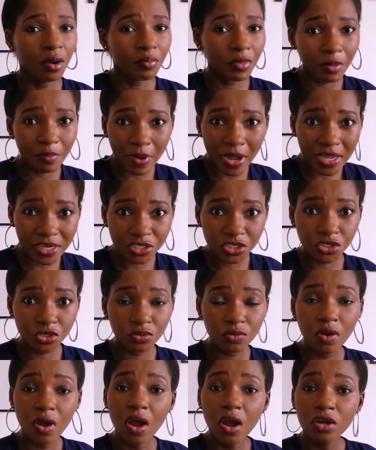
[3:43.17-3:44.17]
But mind
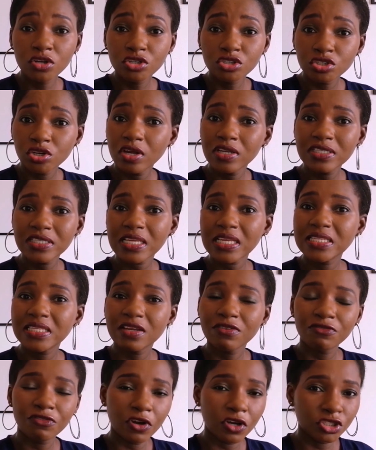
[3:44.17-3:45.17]
you, trust is
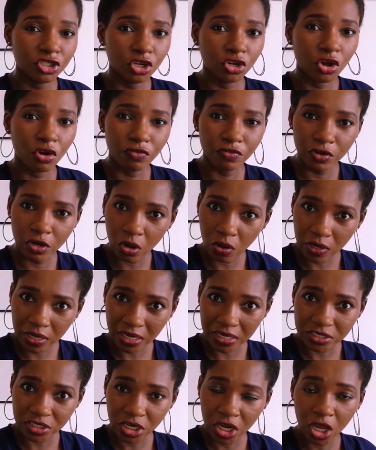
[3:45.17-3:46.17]
a function of
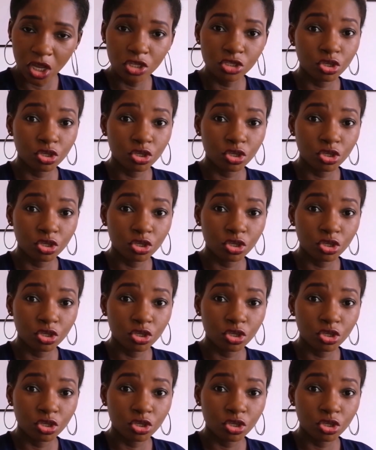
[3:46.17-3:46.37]
knowledge.